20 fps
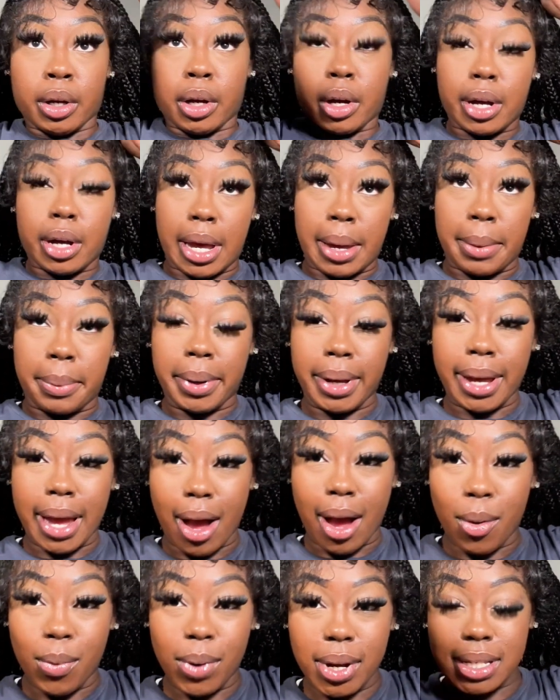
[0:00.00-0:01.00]
Okay, but
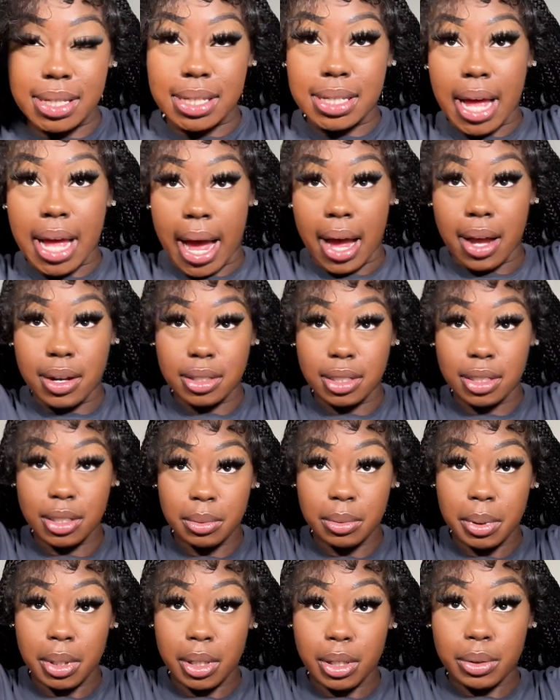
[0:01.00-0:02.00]
y'all, what style
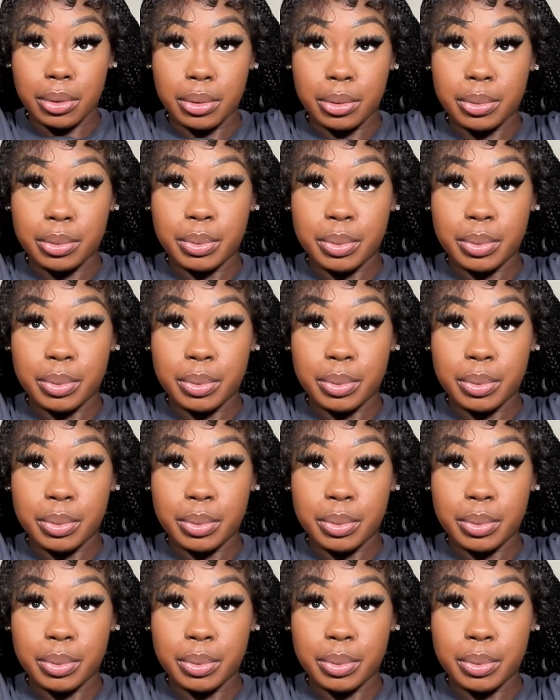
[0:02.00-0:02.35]
should we do?